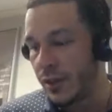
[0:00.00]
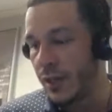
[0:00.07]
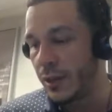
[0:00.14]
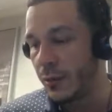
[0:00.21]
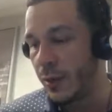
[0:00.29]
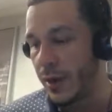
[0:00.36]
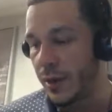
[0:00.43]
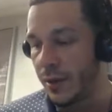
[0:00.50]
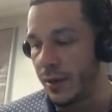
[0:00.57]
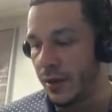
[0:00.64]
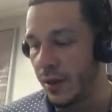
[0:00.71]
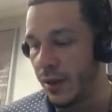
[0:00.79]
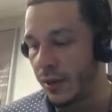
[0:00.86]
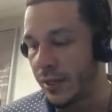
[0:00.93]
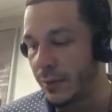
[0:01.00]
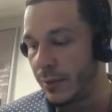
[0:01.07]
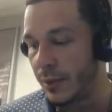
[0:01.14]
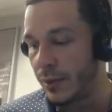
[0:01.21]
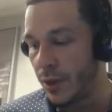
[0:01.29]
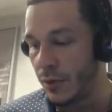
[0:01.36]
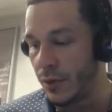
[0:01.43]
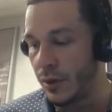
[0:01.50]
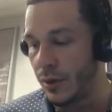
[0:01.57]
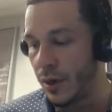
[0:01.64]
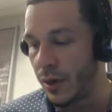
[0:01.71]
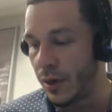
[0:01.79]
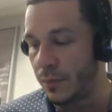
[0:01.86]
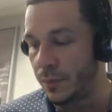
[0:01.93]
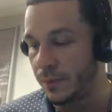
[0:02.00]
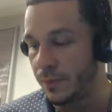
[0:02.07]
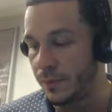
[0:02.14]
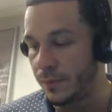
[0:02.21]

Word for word: Anyway, I'll keep this going. Um,